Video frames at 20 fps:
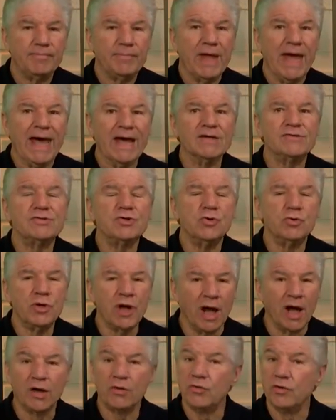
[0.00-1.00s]
ask your
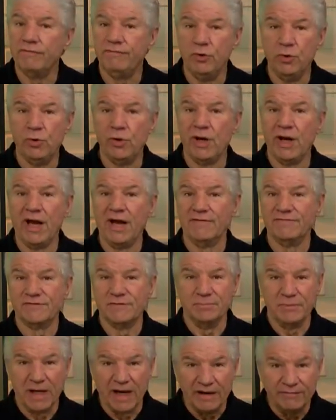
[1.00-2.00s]
doctor if you can have
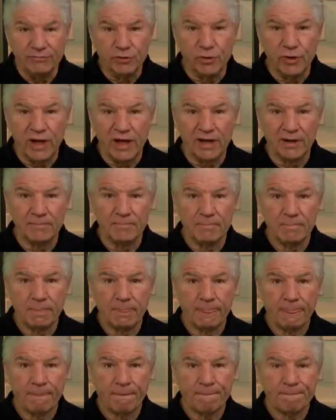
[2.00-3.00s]
some Diflucan.
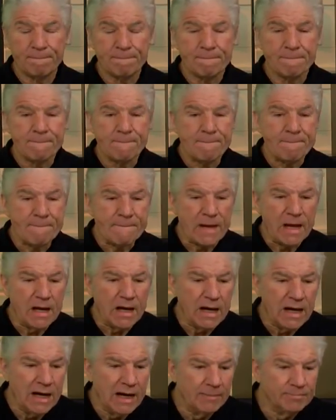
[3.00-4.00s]

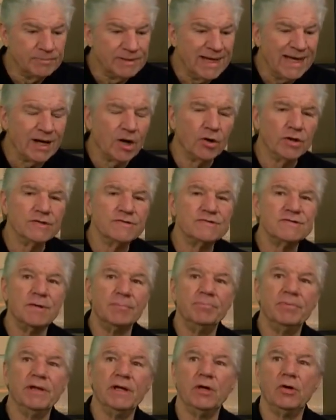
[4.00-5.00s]
Uh, get on
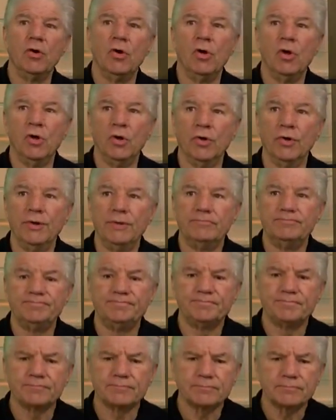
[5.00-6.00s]
something called,
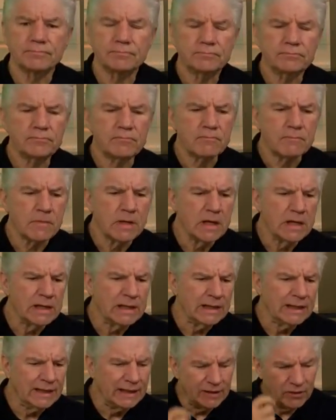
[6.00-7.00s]

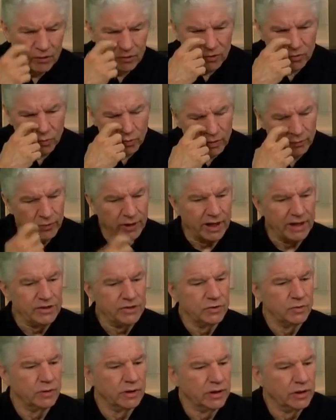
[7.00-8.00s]
uh, oh, what would I
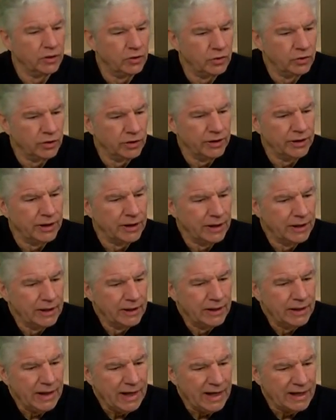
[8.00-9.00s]
do? A good
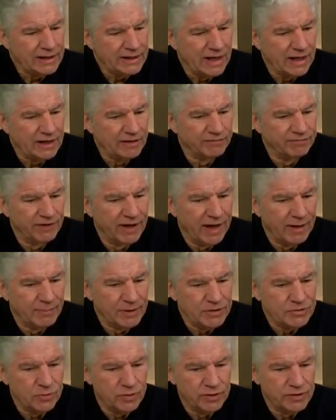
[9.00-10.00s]

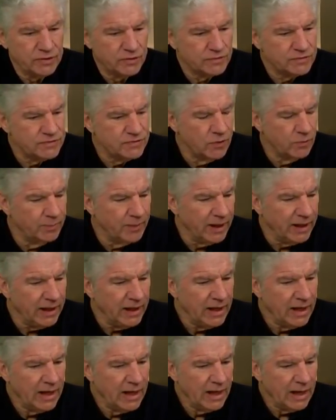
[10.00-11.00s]
anti-inflammatory. There are so
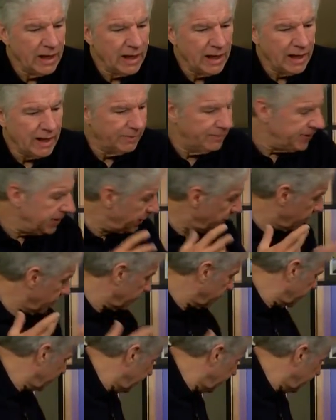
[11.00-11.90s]
many. Uh, here,